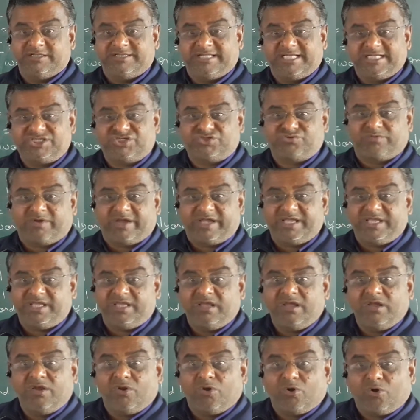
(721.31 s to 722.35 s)
That's why
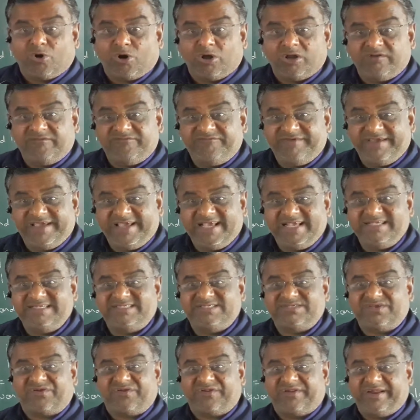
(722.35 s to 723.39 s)

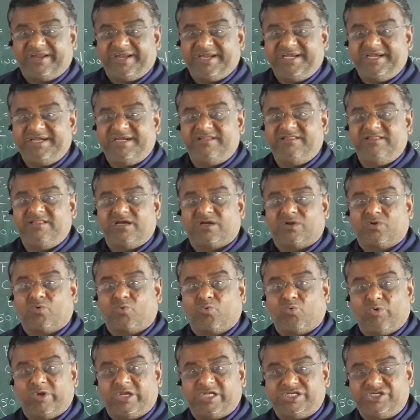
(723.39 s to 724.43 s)
always read
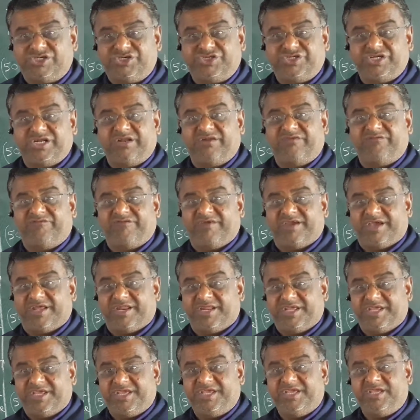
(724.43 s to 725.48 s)
the question
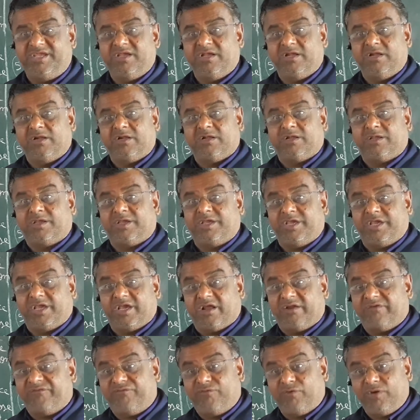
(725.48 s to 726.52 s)
very
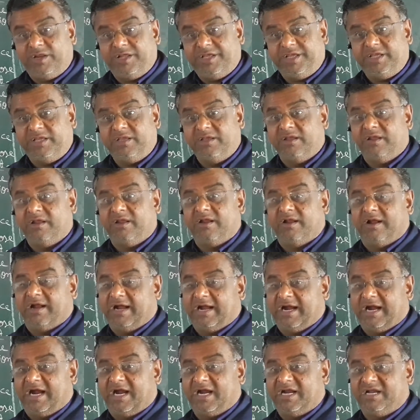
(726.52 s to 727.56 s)
carefully
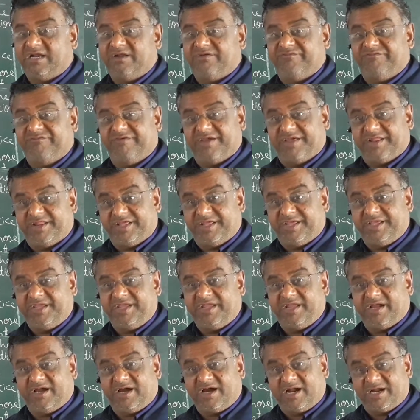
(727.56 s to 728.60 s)
and
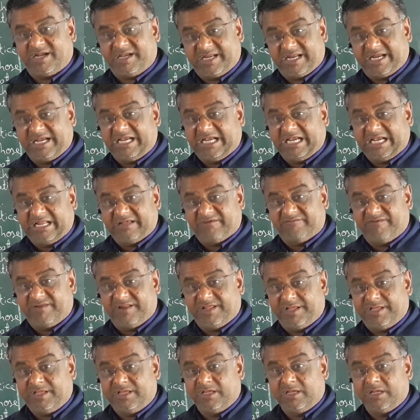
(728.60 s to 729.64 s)
very
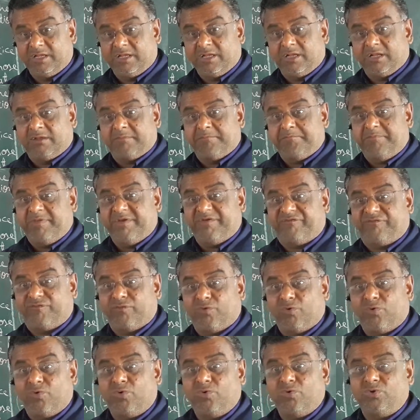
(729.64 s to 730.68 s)
attentively
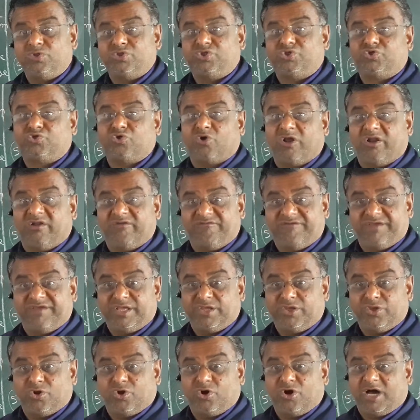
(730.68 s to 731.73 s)
before
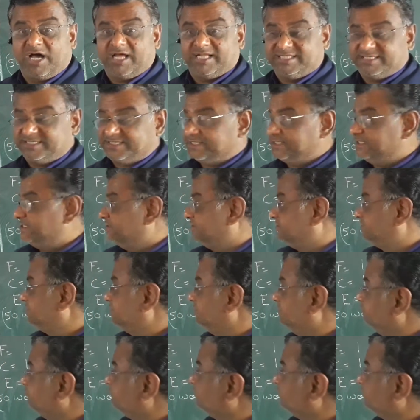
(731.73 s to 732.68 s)
solving your answers.